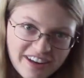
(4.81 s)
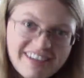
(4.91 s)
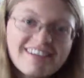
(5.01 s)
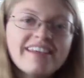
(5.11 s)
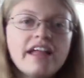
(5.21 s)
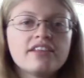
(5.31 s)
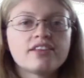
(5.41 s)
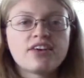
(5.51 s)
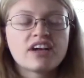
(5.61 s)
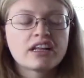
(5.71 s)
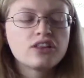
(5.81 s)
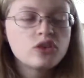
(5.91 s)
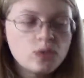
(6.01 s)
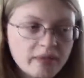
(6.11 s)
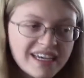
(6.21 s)
It's very
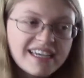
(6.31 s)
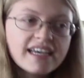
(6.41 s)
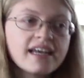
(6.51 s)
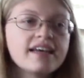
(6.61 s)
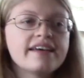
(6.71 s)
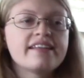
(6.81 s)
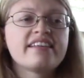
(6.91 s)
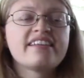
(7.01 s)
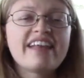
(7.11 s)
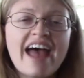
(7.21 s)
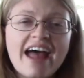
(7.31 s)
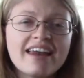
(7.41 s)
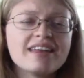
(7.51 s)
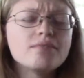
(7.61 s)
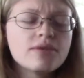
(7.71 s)
gloomy and sad
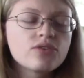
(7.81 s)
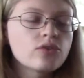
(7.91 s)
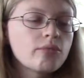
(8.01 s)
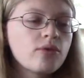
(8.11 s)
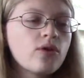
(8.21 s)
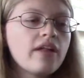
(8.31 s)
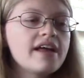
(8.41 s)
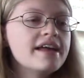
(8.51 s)
and miserable,